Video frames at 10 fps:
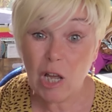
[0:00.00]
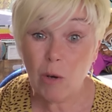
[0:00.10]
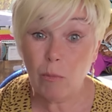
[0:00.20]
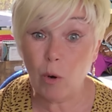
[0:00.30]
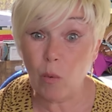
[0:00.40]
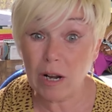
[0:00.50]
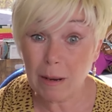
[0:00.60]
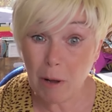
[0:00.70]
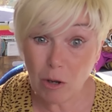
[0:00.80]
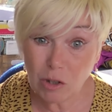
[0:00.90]
But what
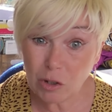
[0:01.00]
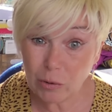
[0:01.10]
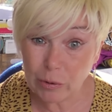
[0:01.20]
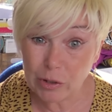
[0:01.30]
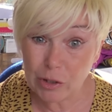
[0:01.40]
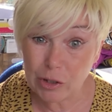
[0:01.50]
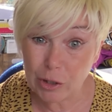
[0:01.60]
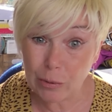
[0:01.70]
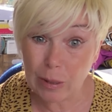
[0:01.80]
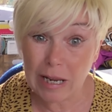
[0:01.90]
I'm also going to
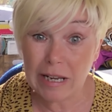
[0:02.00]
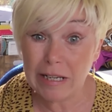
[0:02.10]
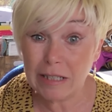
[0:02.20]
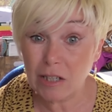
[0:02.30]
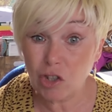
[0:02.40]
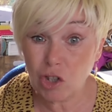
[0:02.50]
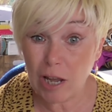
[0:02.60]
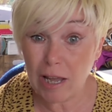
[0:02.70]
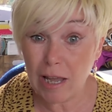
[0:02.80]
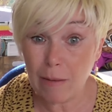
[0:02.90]
do is
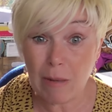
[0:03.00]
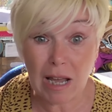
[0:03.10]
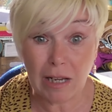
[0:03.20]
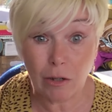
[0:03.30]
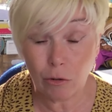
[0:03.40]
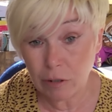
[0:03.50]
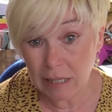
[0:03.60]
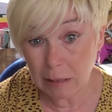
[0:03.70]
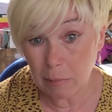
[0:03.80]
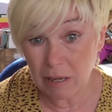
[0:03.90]
share my cruise
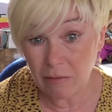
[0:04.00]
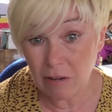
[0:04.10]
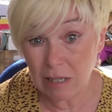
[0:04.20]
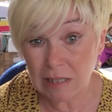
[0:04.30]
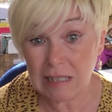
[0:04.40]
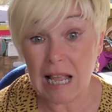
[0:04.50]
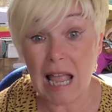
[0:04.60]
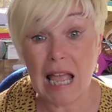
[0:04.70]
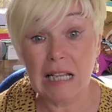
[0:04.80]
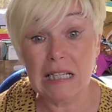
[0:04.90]
experience
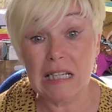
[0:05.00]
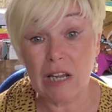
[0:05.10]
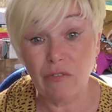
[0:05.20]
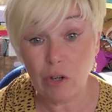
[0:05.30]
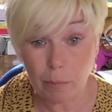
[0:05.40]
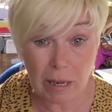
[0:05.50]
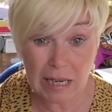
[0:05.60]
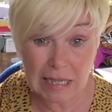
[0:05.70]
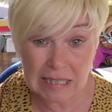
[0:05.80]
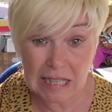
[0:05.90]
and a few
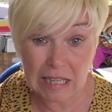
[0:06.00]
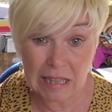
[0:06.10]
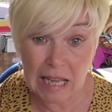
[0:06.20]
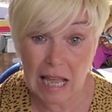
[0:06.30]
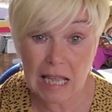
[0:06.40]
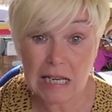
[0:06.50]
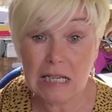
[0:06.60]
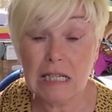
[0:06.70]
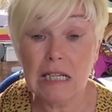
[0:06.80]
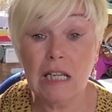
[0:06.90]
pics at the
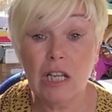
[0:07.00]
end.